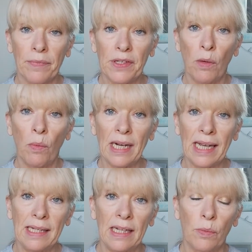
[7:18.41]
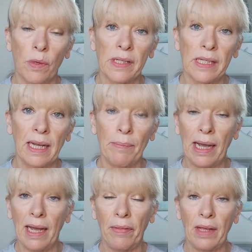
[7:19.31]
So what I did was, and
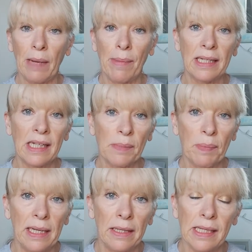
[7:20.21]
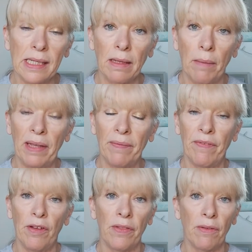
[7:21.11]
I think I might explain this a bit
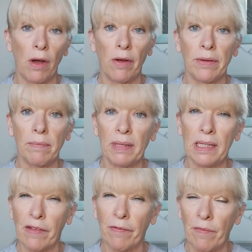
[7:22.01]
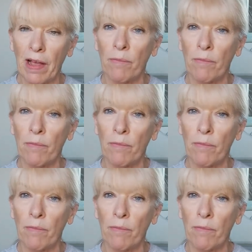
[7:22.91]
further on, because I've